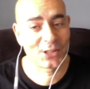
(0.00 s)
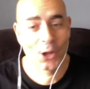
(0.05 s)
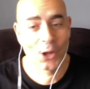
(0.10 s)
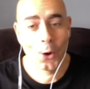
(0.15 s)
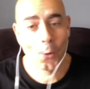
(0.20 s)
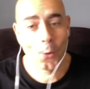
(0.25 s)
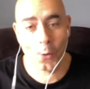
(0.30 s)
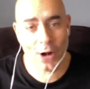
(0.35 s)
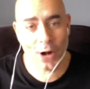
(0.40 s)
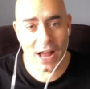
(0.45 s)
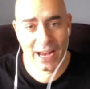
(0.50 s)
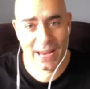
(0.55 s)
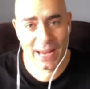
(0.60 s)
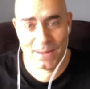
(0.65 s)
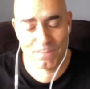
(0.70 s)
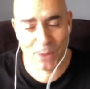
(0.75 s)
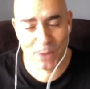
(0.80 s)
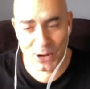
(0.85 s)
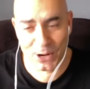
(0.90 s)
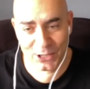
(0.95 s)
We're not getting
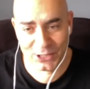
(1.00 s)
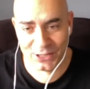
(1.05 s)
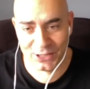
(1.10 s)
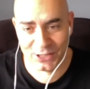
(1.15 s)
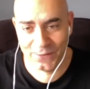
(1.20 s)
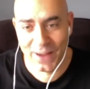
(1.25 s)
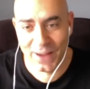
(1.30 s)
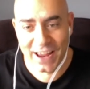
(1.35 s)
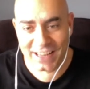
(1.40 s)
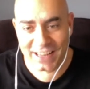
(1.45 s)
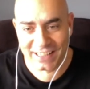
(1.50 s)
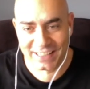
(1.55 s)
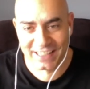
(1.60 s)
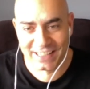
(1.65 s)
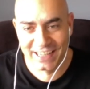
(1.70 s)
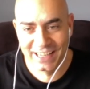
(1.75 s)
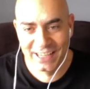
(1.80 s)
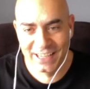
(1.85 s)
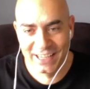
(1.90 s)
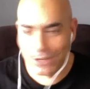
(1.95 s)
punched in the face.
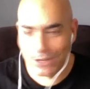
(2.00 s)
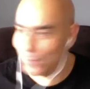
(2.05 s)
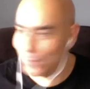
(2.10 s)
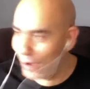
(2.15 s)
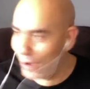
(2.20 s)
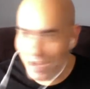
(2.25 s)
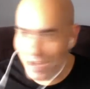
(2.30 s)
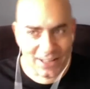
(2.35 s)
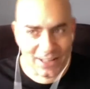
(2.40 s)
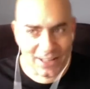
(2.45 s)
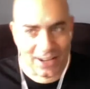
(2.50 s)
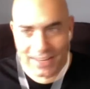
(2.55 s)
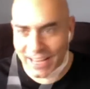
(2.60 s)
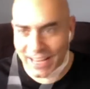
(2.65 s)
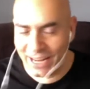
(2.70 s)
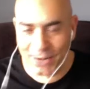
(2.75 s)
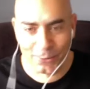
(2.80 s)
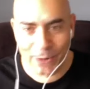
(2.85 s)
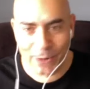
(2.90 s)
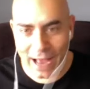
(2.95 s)
Your brain's not
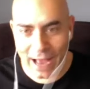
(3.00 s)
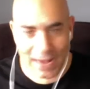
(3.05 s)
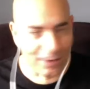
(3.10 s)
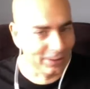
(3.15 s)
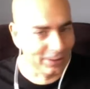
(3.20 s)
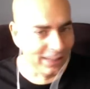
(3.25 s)
getting rattled.